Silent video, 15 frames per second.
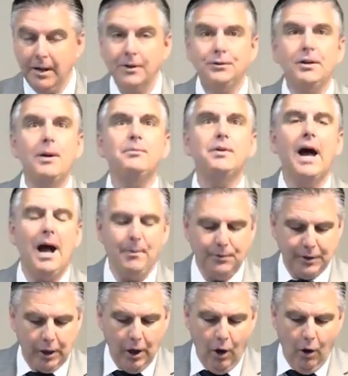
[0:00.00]
Sometimes
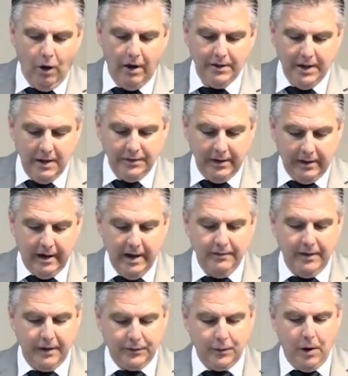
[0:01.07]
the Lord doesn't give
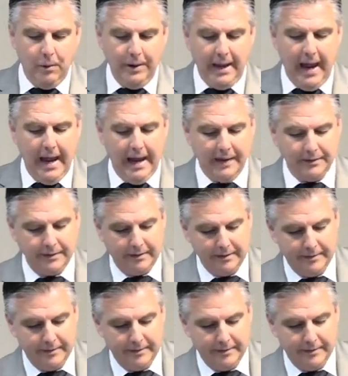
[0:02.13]
us what we ask.